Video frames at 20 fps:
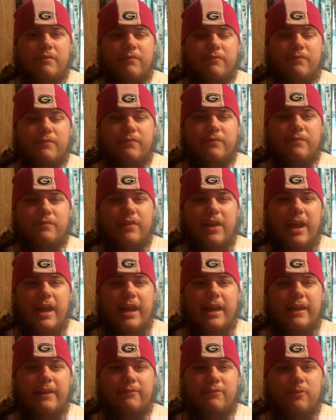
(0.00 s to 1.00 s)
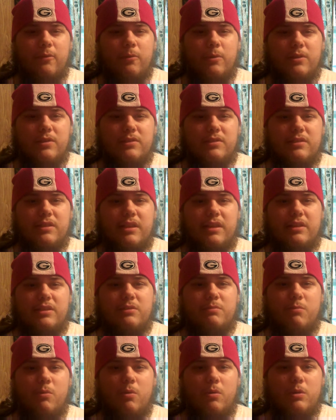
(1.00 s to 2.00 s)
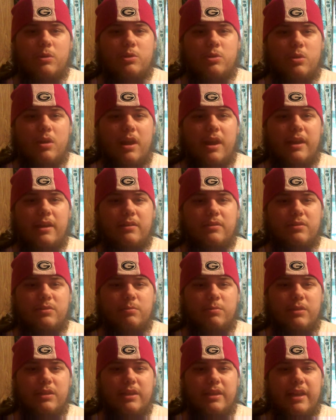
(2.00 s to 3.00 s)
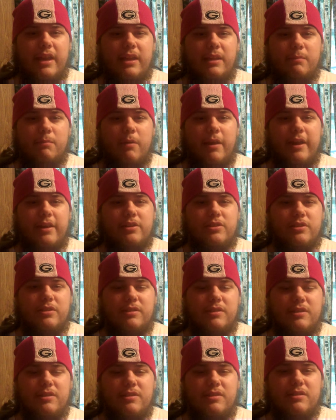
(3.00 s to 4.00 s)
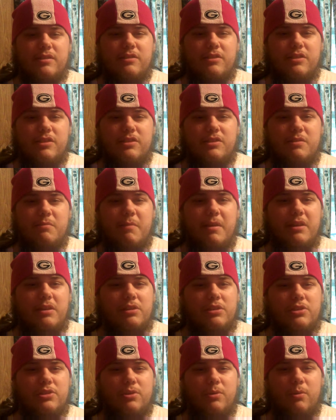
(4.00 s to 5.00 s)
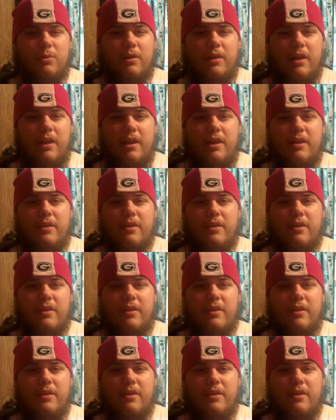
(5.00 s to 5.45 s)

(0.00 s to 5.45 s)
5 or 6 more trials with the calibration just to make sure